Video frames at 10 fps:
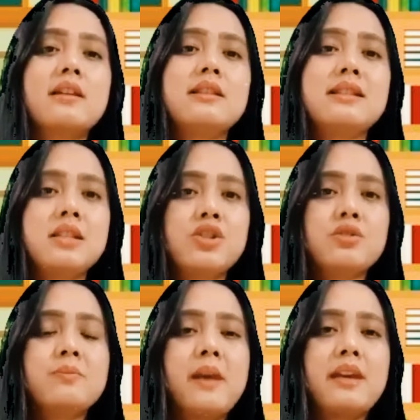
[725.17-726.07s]

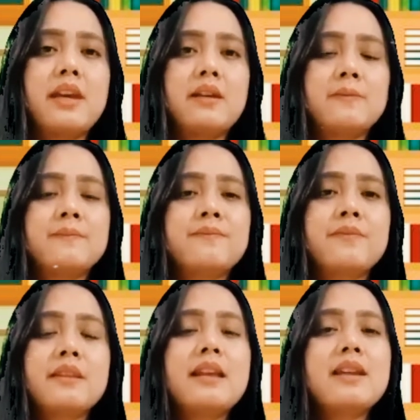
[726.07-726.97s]
decision making.
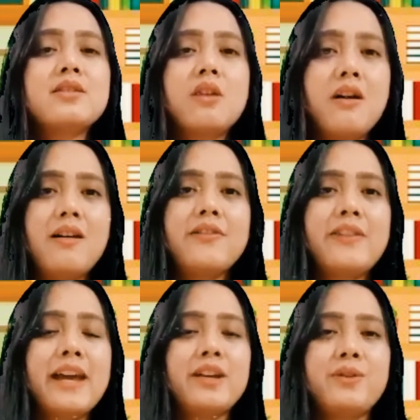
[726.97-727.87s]
That is all.
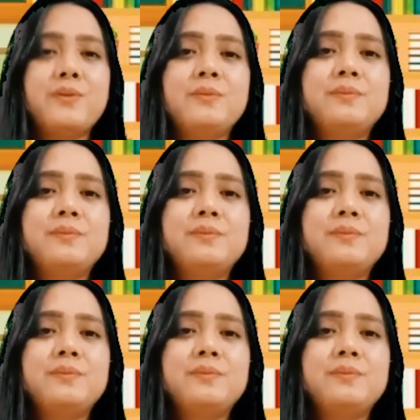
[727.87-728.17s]
Thank you.